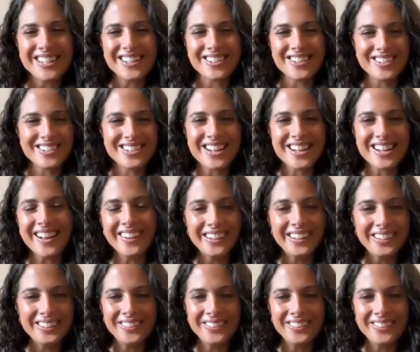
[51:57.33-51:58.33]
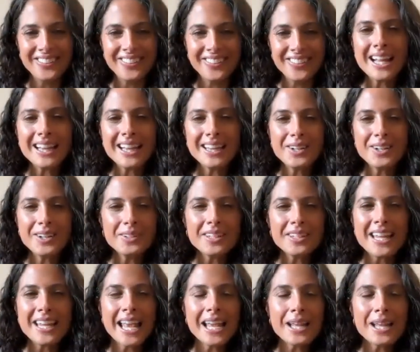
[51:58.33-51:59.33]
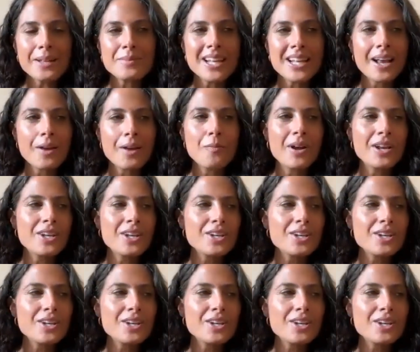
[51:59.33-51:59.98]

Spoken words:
yourself, playing little games. Like I